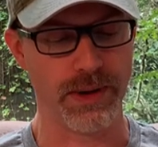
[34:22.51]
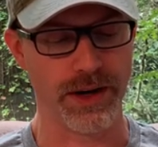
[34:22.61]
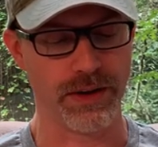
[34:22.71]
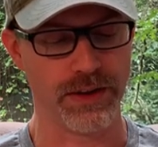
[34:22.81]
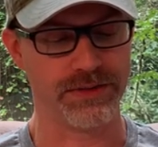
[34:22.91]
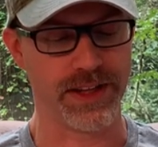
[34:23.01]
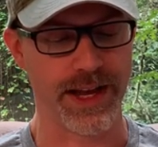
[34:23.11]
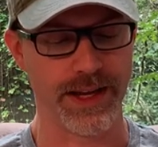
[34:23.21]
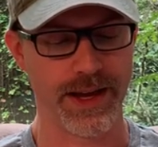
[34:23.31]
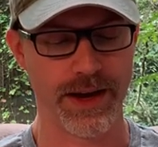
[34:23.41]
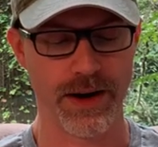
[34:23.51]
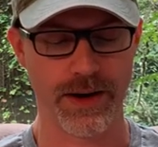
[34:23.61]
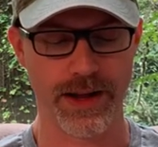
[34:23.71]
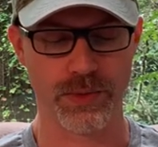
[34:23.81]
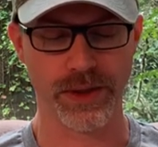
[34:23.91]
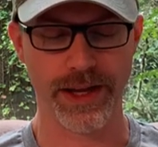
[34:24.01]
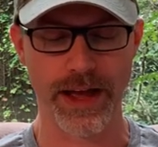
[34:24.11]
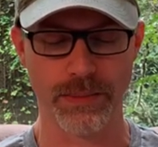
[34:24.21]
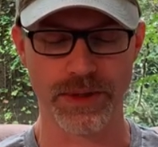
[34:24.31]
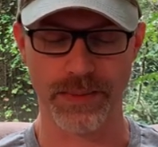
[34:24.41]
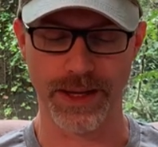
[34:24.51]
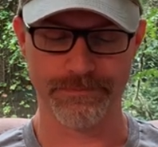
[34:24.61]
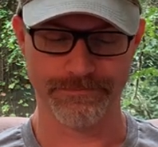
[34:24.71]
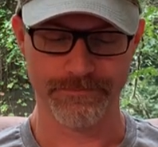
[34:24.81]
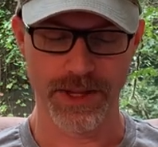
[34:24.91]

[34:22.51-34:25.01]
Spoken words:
bottle fly care. It really helped me.